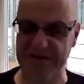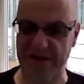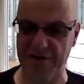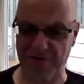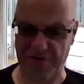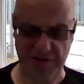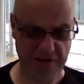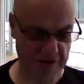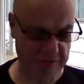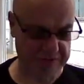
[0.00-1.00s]
say, do
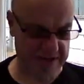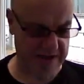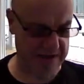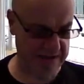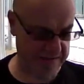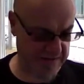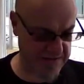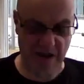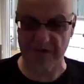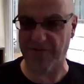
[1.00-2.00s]
you use because
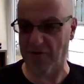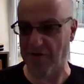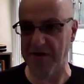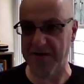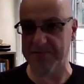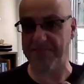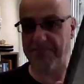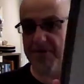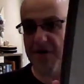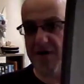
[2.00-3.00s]
I've got a
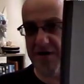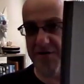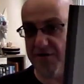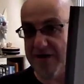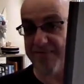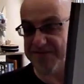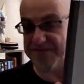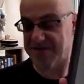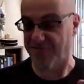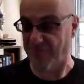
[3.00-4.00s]

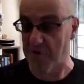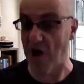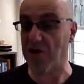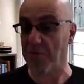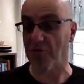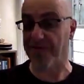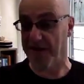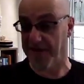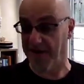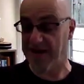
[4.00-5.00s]
advertising remarkable
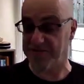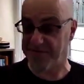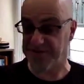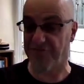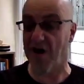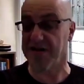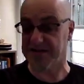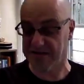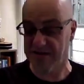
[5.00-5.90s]
thing that allows me to write